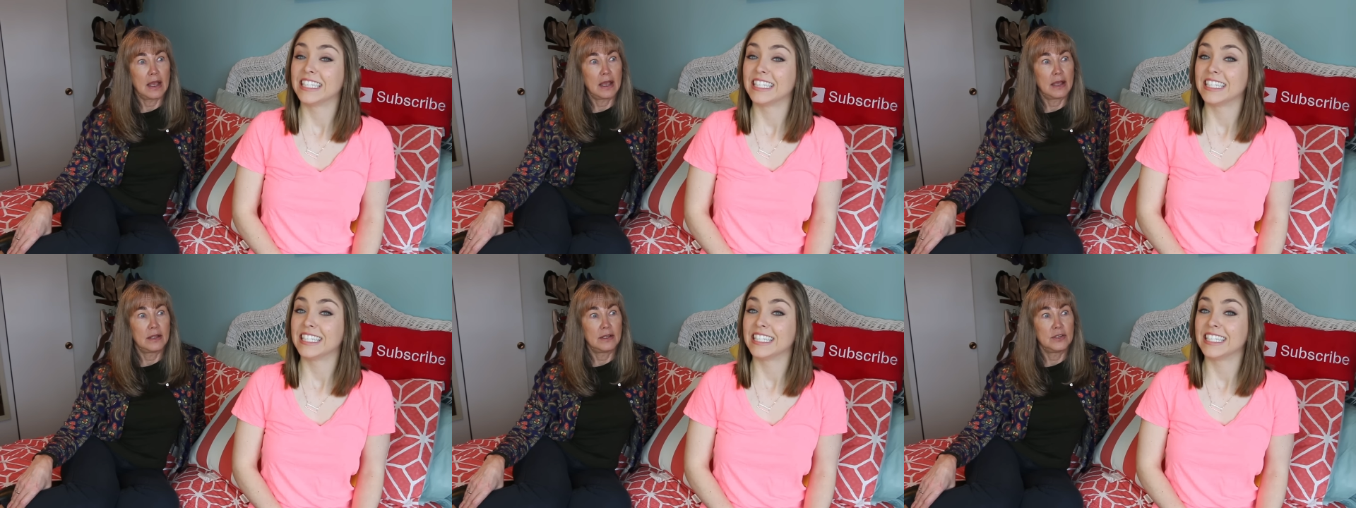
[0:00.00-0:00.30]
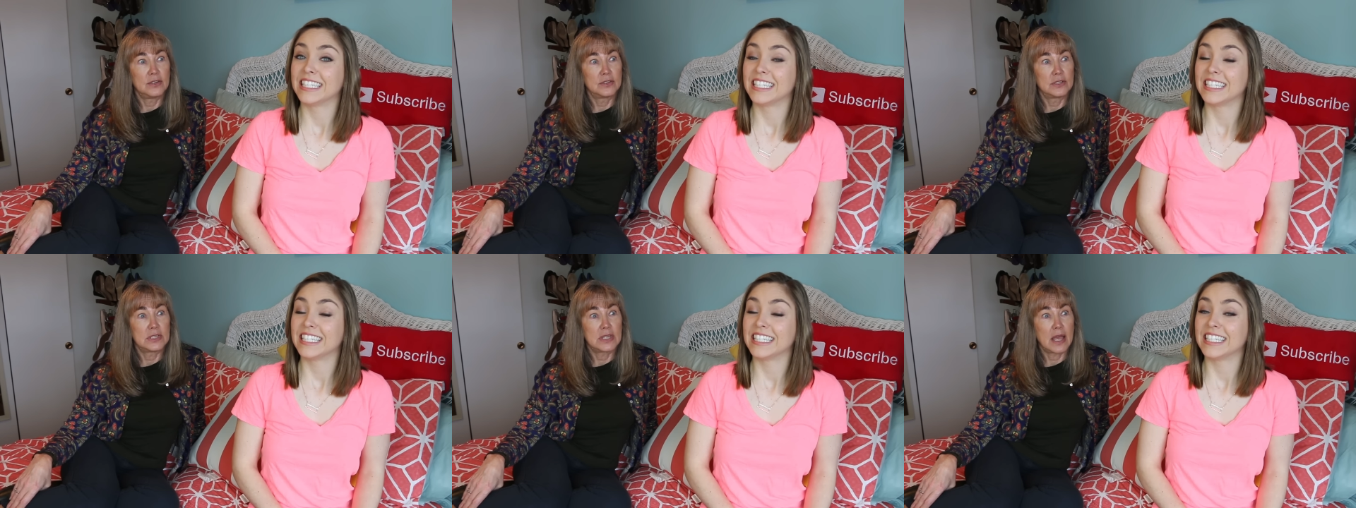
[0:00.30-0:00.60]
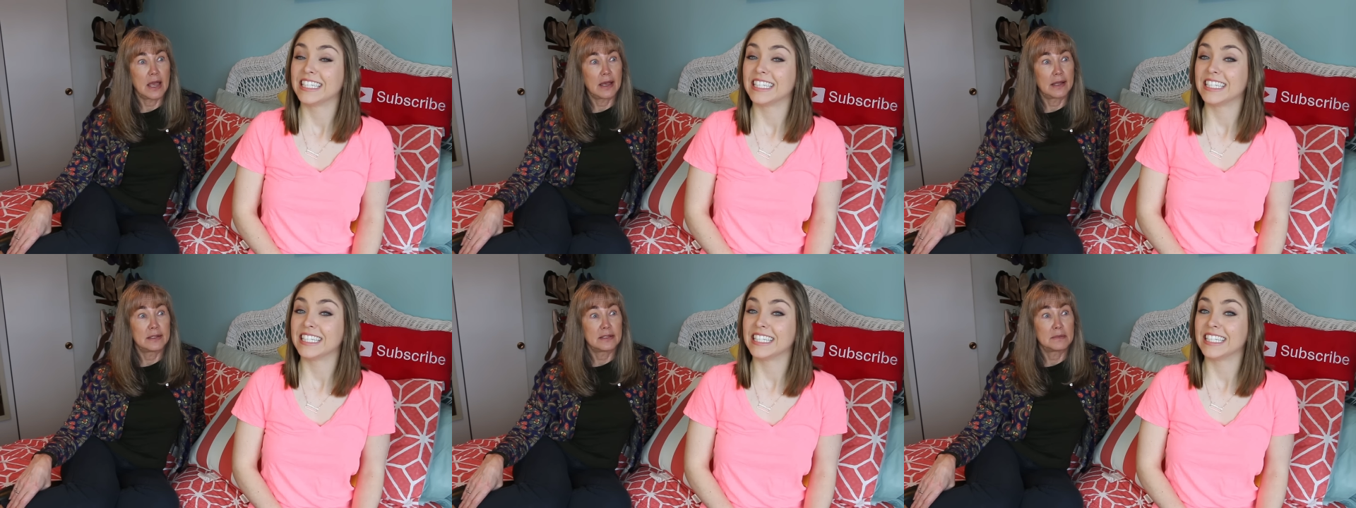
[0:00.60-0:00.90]
Speaker 1: And your
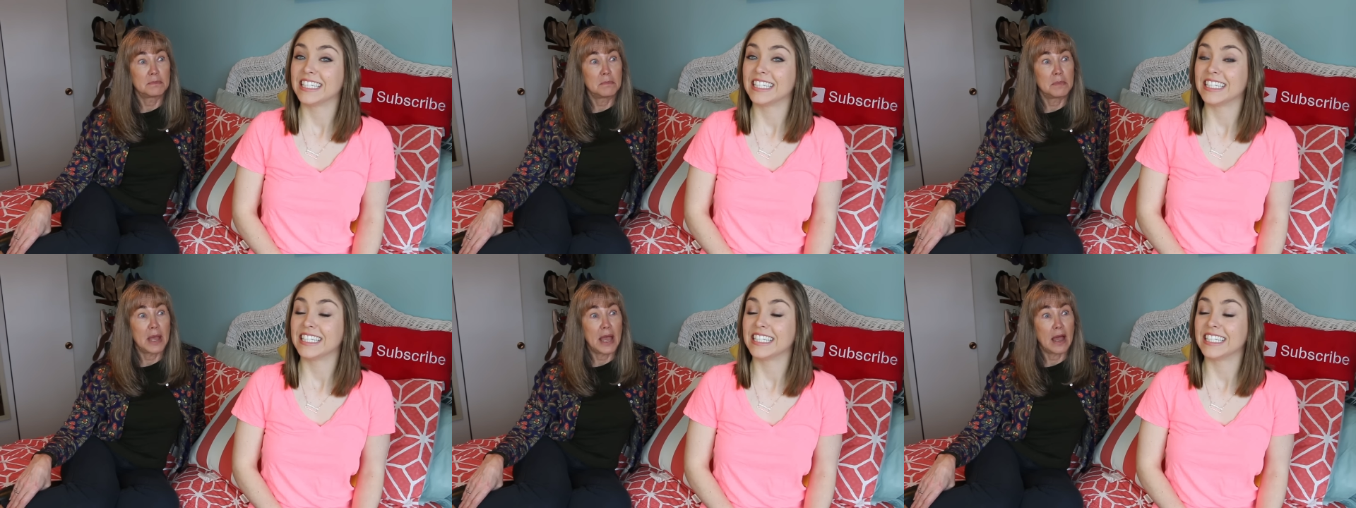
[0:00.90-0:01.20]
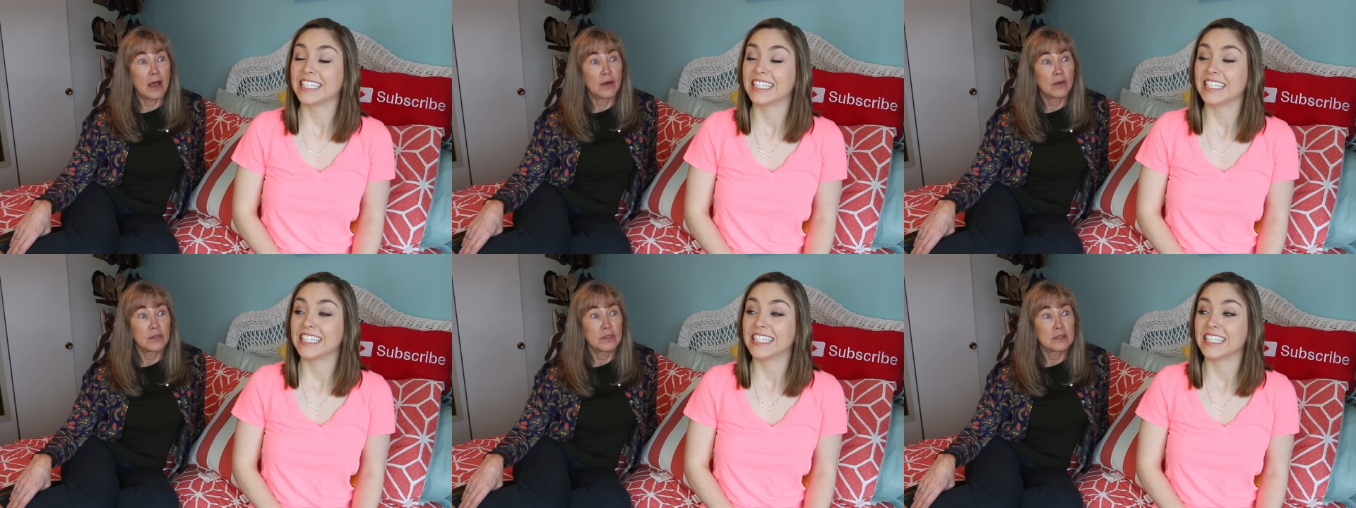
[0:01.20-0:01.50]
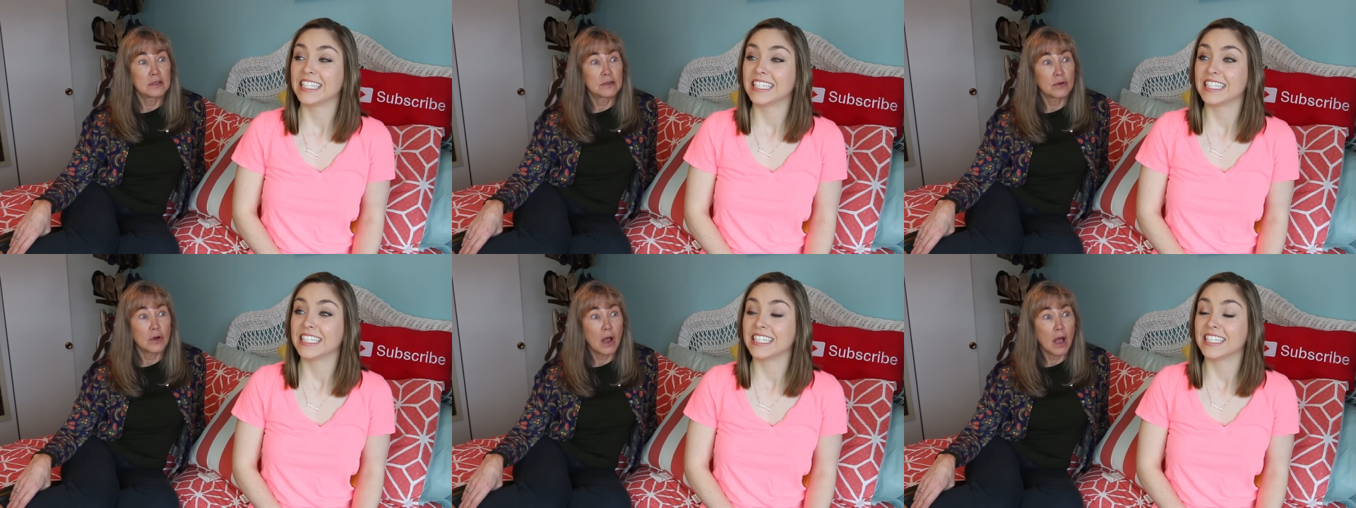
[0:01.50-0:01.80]
dad's
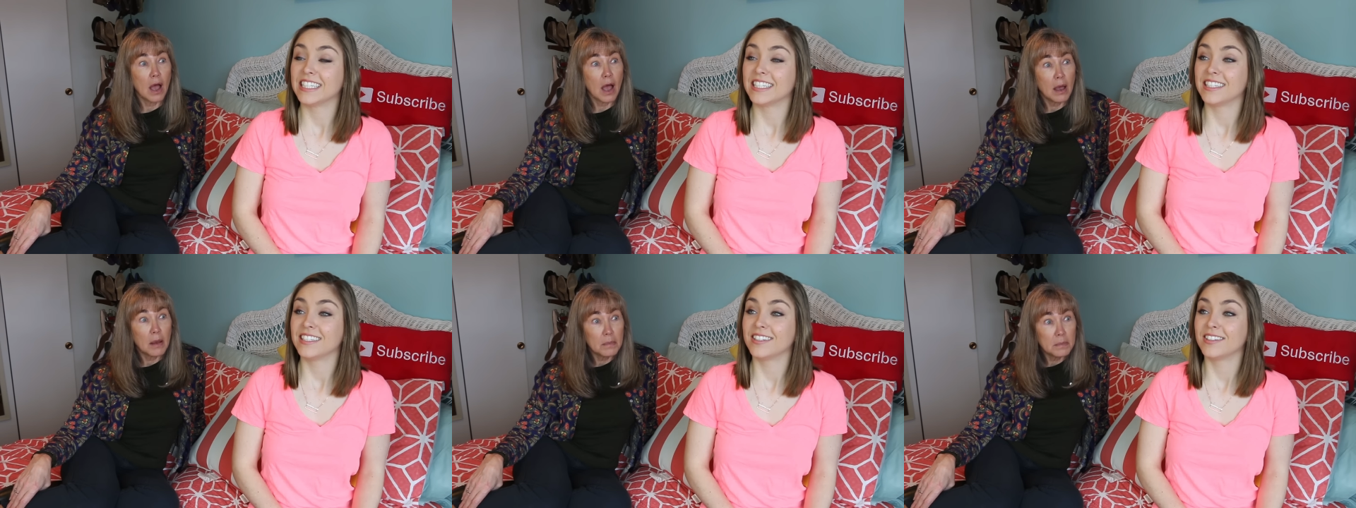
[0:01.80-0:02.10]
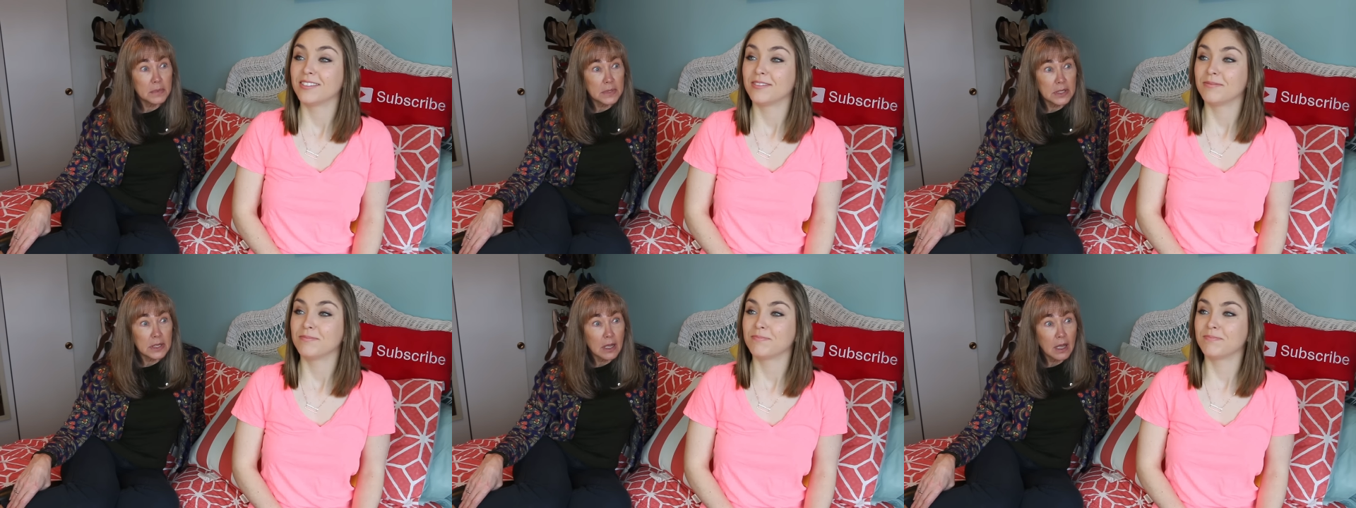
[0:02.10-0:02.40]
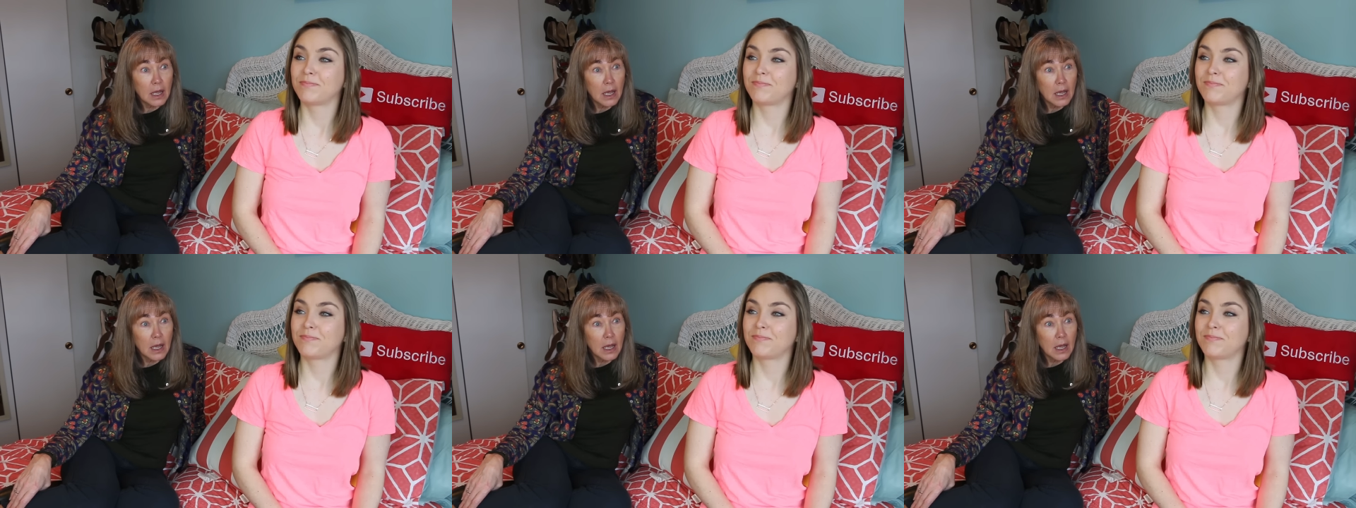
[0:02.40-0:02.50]
mouth dropped.